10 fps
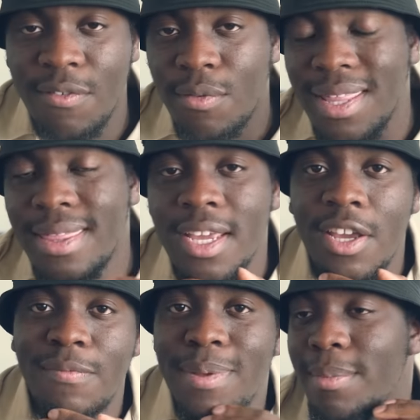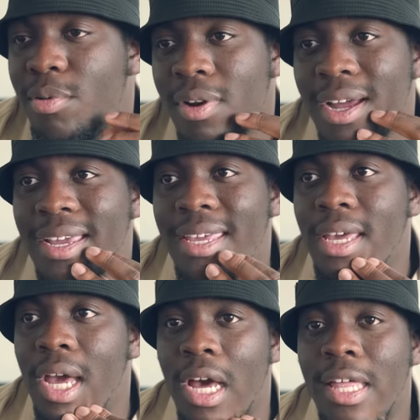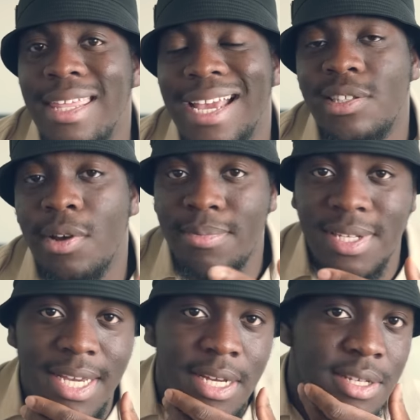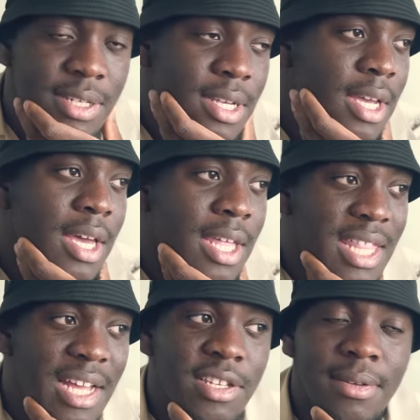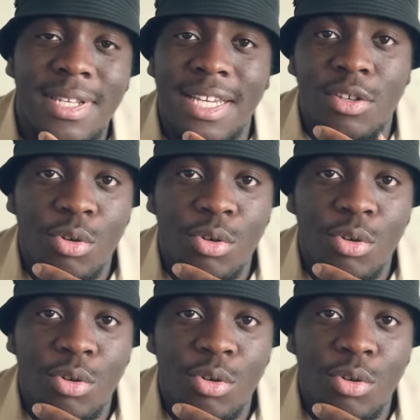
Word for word: If we think of people like uh, the Antwerp Six, the Antwerp Six